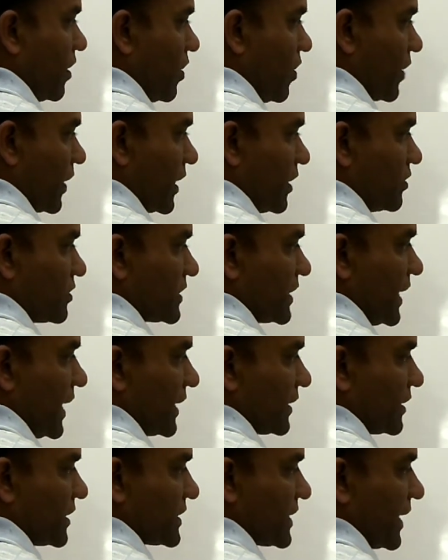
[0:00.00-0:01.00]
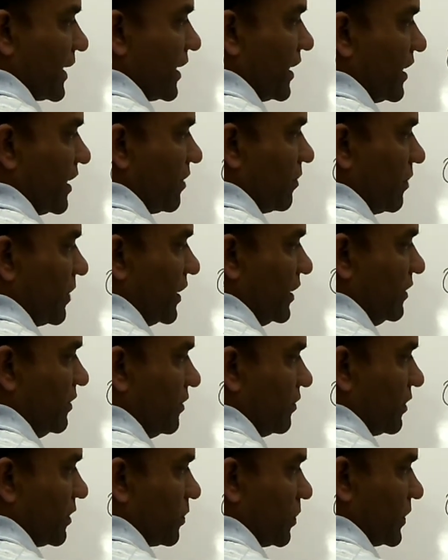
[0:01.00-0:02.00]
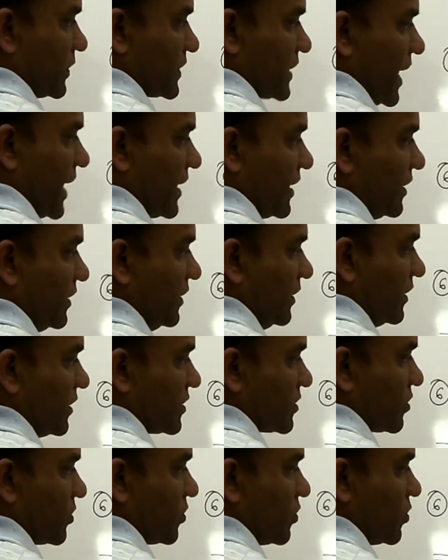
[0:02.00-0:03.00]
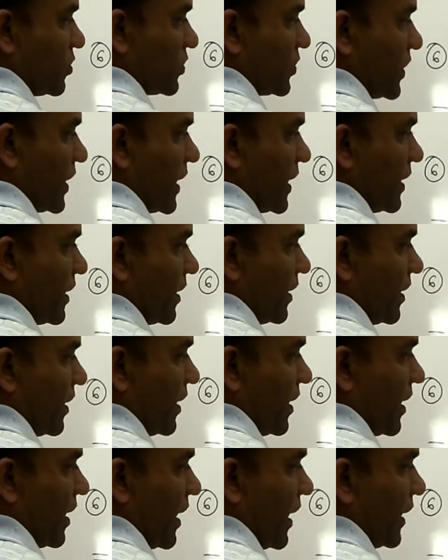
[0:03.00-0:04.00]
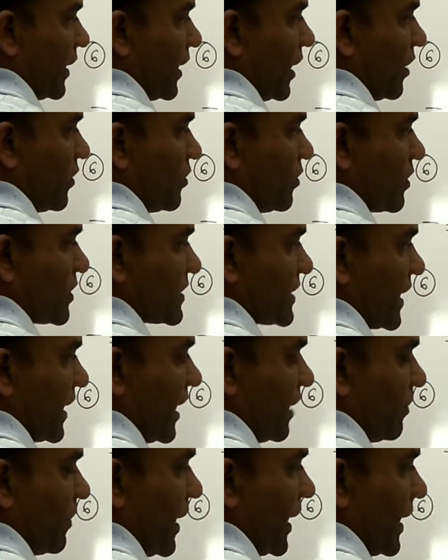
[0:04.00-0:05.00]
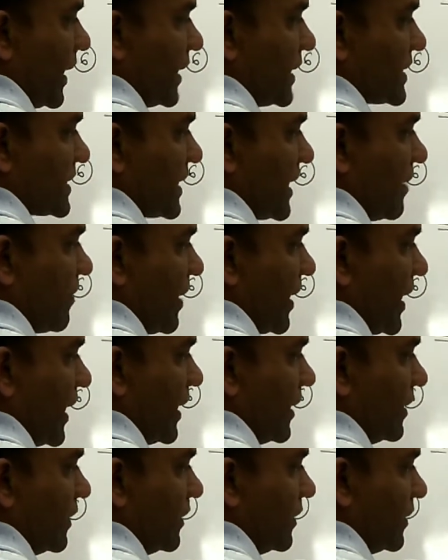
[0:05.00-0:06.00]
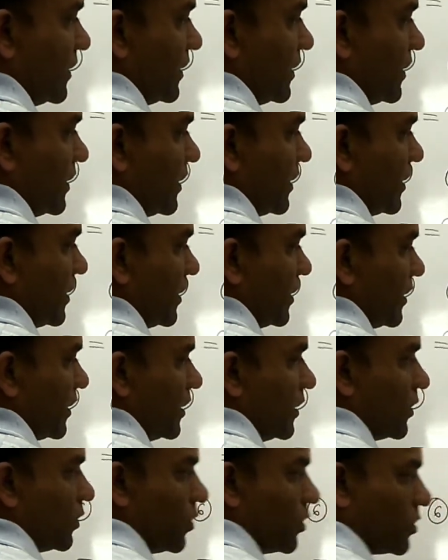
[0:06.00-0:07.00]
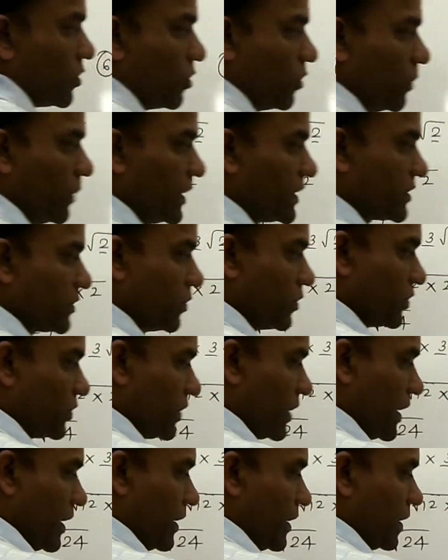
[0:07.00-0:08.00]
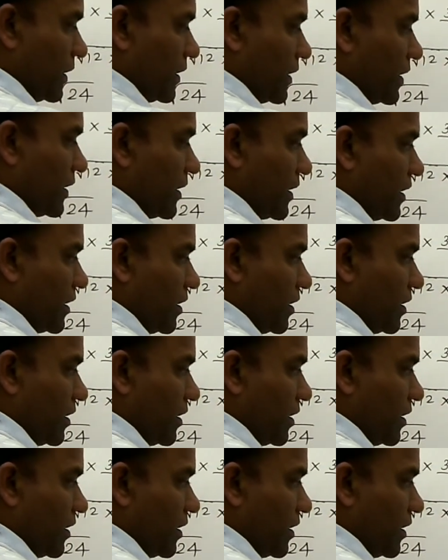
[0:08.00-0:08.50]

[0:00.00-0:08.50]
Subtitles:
Okay, you select the second number with sign, so root 3, and now your second bracket is same again, root 2 plus root 3.